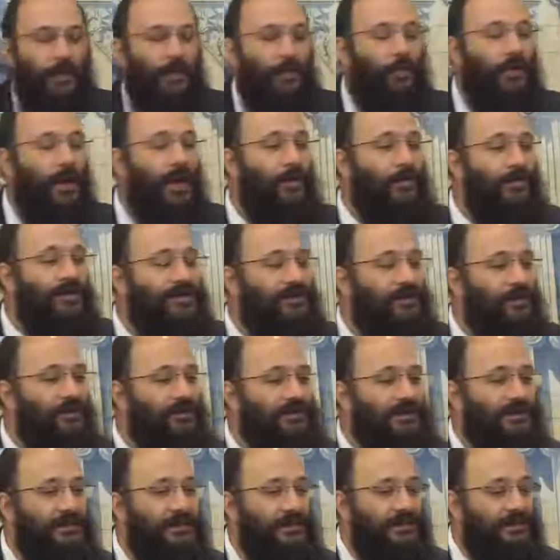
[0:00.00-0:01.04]
Why was
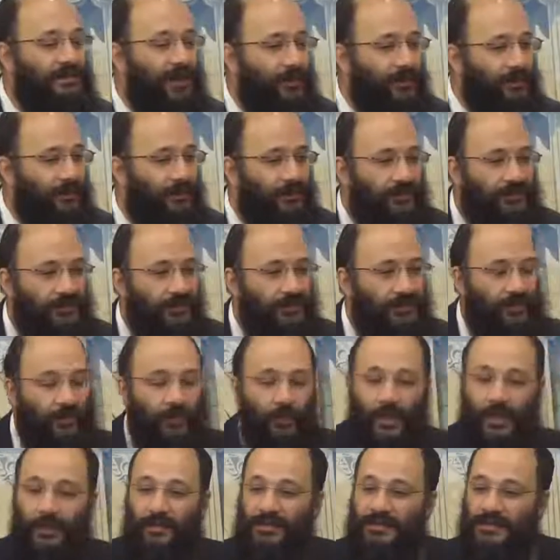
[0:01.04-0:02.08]
Moses a shepherd?
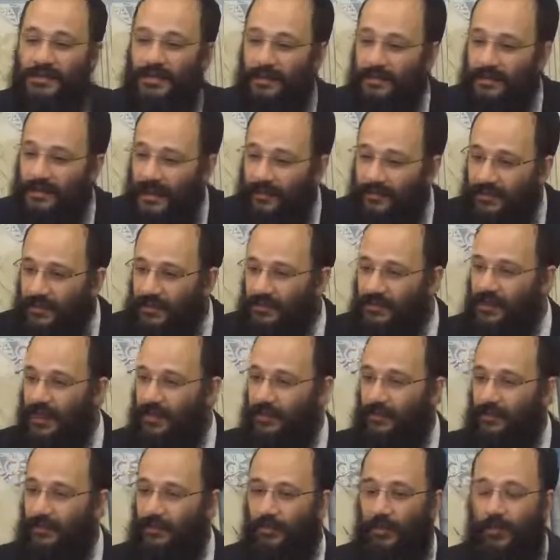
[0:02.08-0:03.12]
Why was King David a shepherd?